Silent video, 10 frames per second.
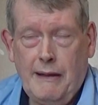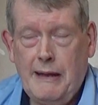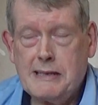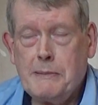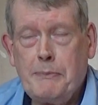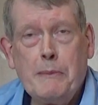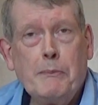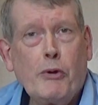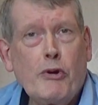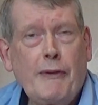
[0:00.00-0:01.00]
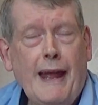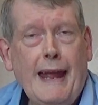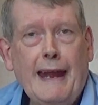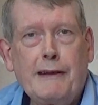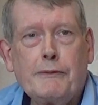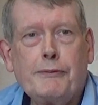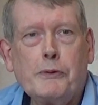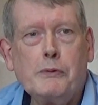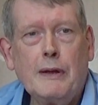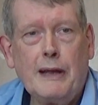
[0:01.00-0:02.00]
it's a bit more of a
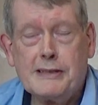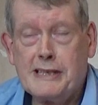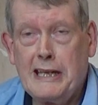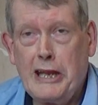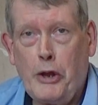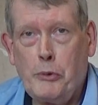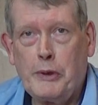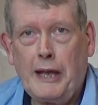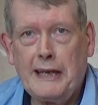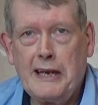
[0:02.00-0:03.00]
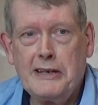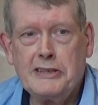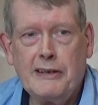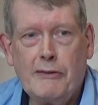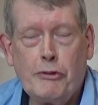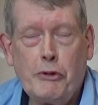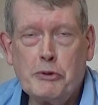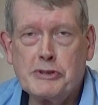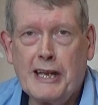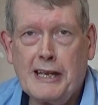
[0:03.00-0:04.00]
handful, as any O-gauge
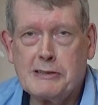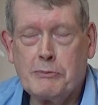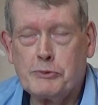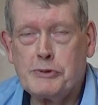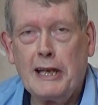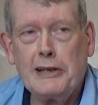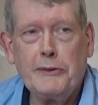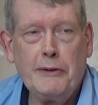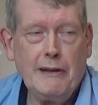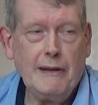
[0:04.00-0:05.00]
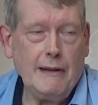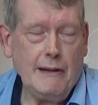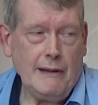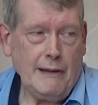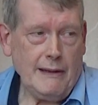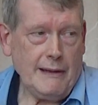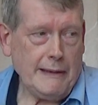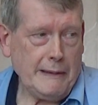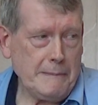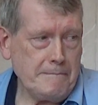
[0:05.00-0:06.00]
enthusiast will tell you.
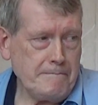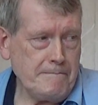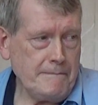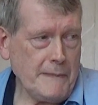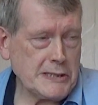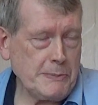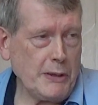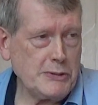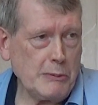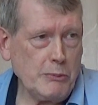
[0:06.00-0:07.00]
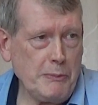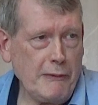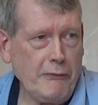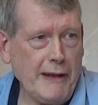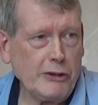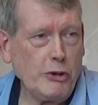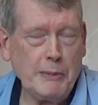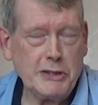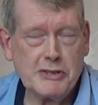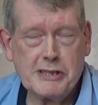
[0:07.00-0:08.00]
I suppose it would be fair
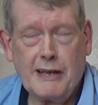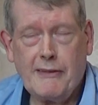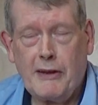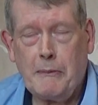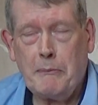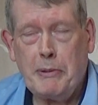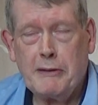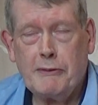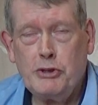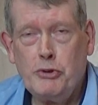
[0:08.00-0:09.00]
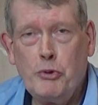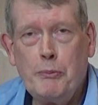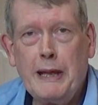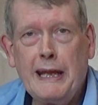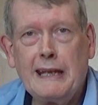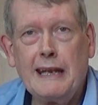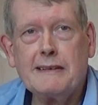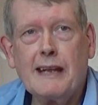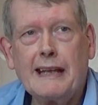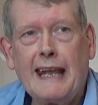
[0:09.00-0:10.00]
comment to say that I'm a bit of a newbie in it
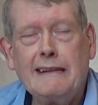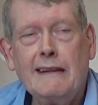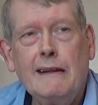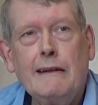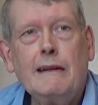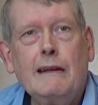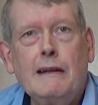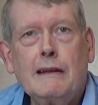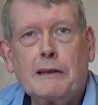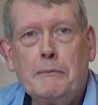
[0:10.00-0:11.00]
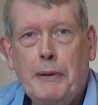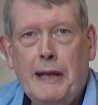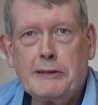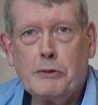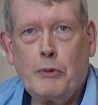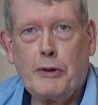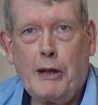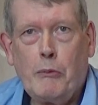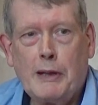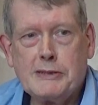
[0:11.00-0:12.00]
again compared to what I
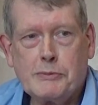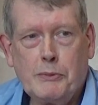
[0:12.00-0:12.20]
once